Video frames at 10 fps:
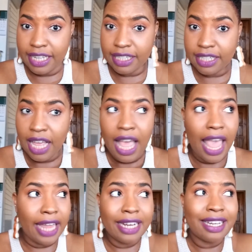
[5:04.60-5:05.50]
is.
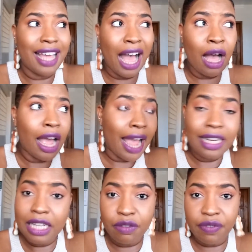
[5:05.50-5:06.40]
and I
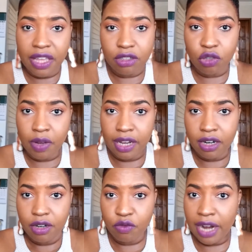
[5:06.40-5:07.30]
live
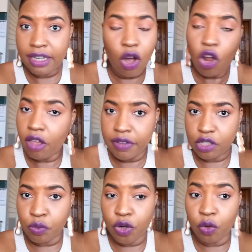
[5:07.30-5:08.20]
elsewhere, right? All of
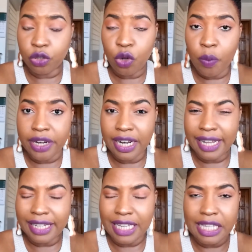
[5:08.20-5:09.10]
us, we don't know where the
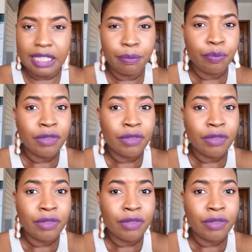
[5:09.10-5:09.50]
land is.